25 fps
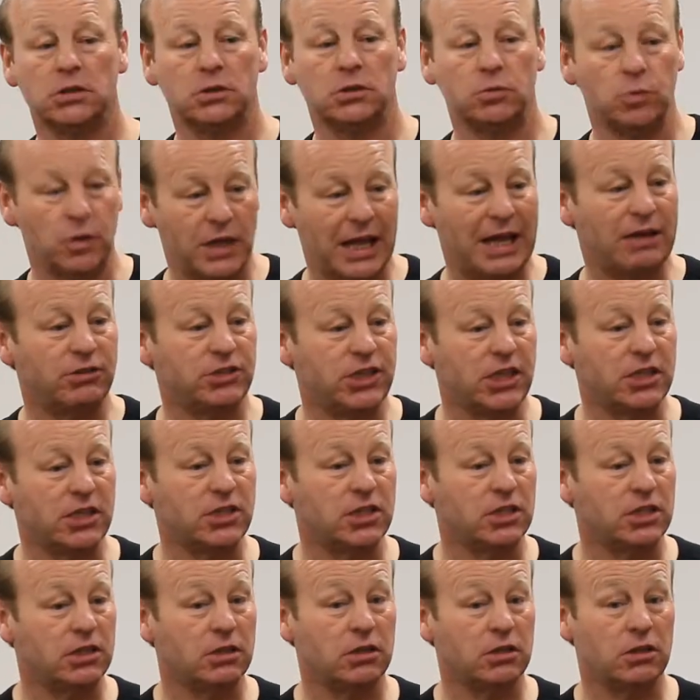Without it,
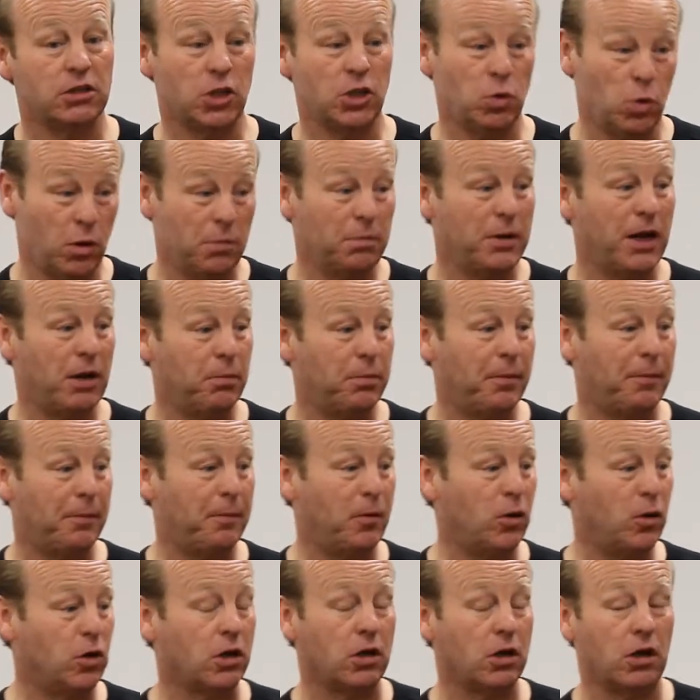you wouldn't be able to
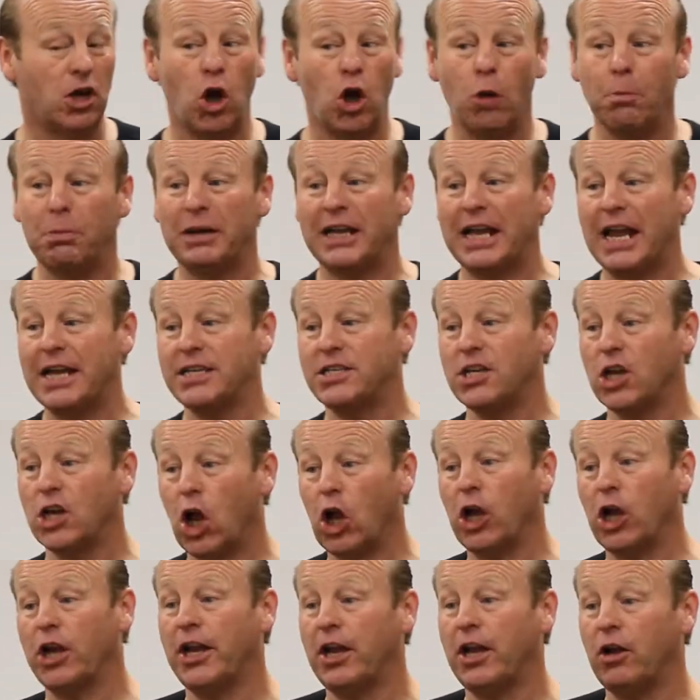book a complicated
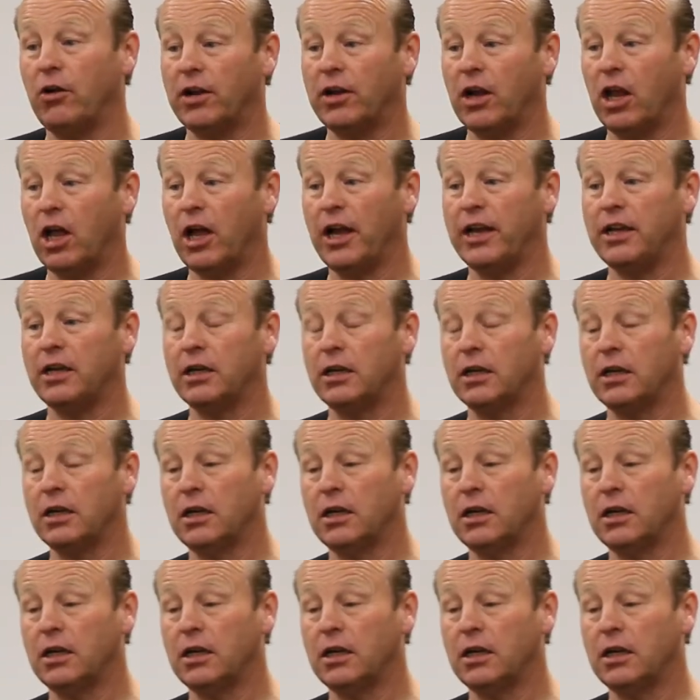holiday online.